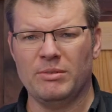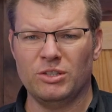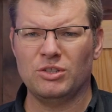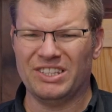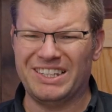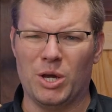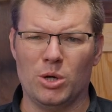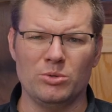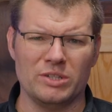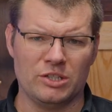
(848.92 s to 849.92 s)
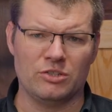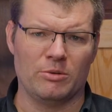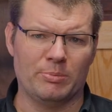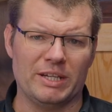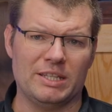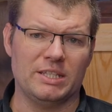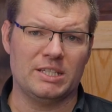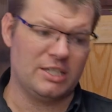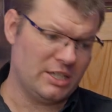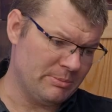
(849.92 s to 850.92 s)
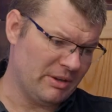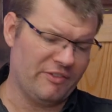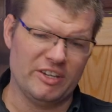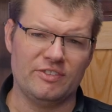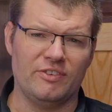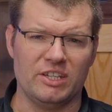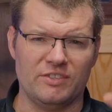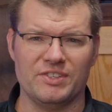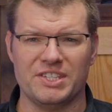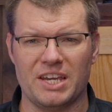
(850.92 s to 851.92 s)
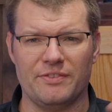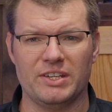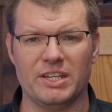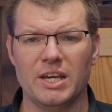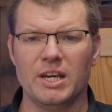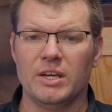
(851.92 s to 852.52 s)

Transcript: usually hold a strop like this in my face vise for safety,